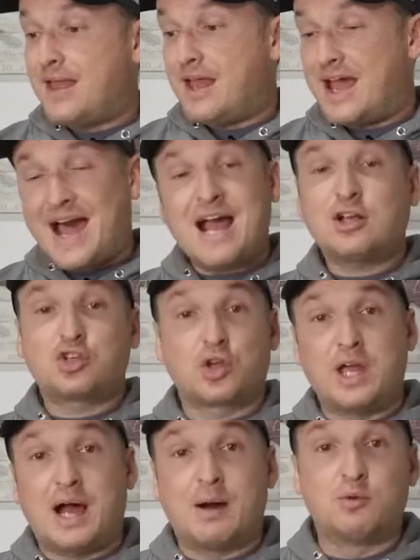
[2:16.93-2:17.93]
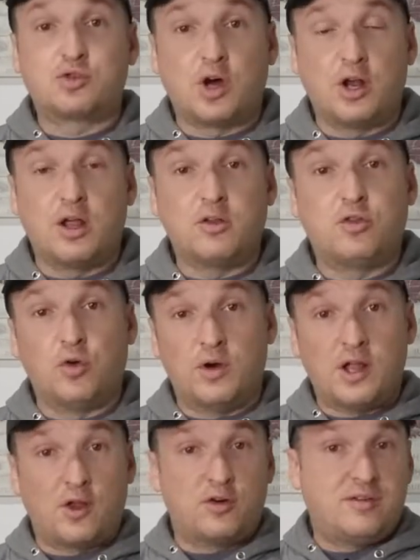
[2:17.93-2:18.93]
Actually, I was going to do
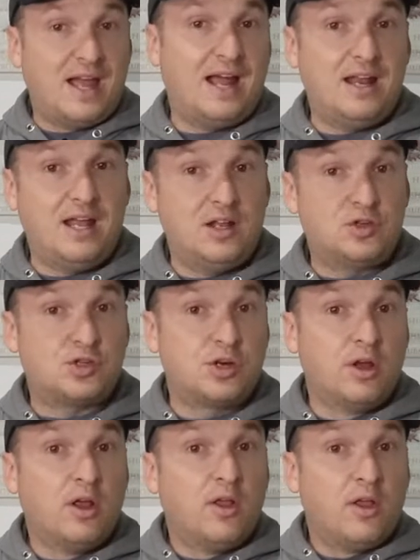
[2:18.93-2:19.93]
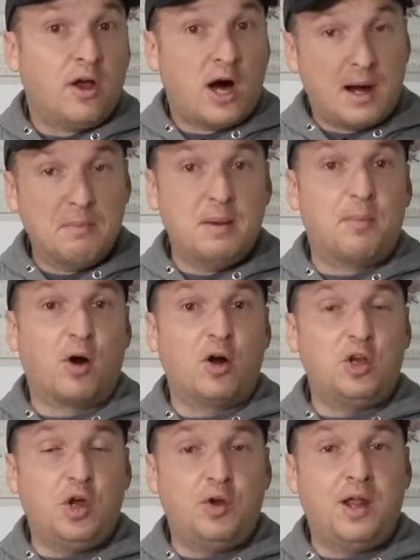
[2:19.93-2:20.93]
another 10-inch
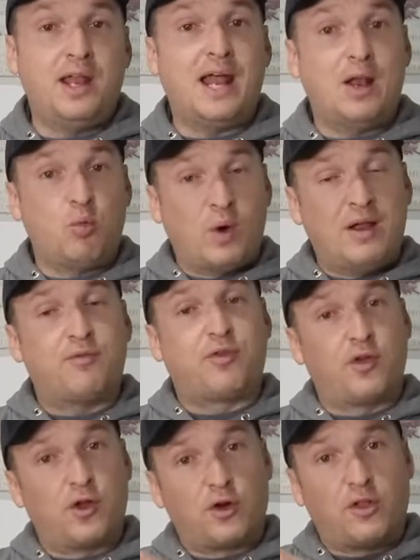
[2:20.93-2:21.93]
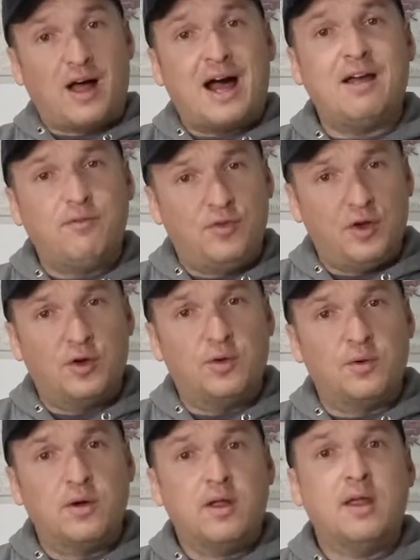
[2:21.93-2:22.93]
Humminbird unit and wait for their live
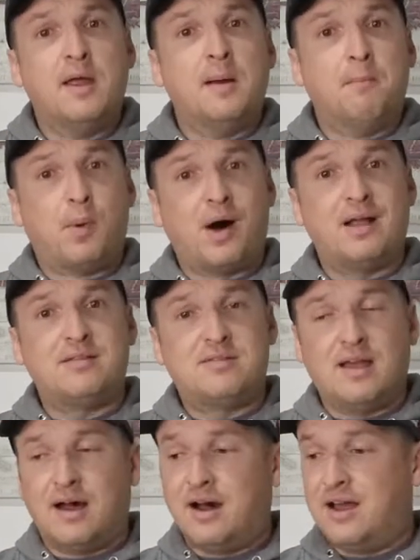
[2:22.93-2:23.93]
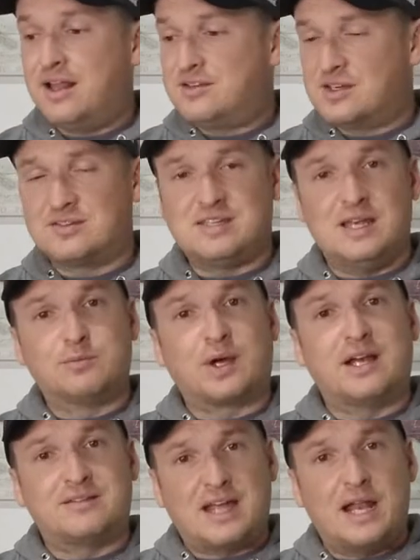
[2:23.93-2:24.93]
view, but it just seems like
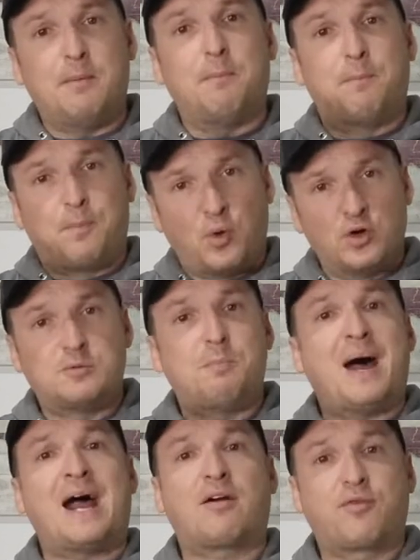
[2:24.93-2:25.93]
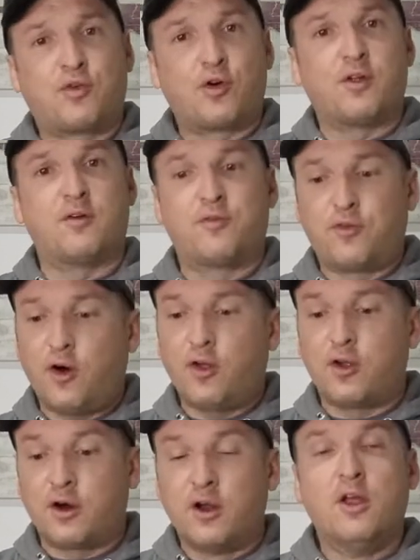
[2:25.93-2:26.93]
it's getting pushed back further and
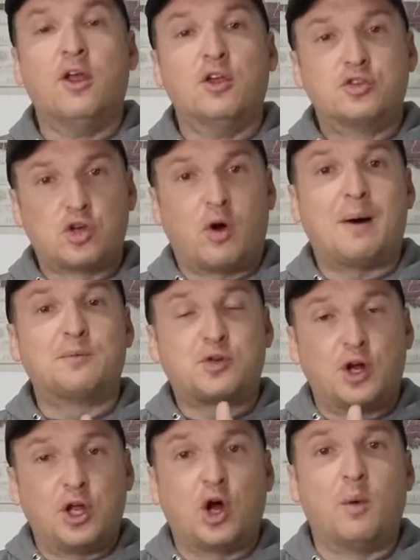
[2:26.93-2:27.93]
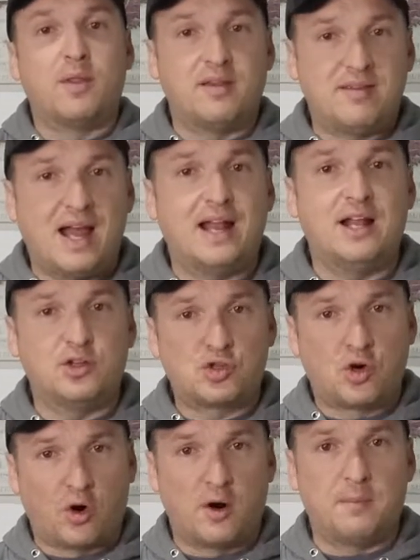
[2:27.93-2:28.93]
further, so I was going to go with a 10-inch
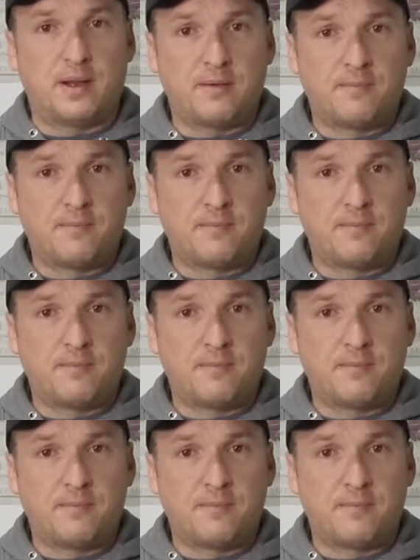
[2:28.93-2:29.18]
Garmin.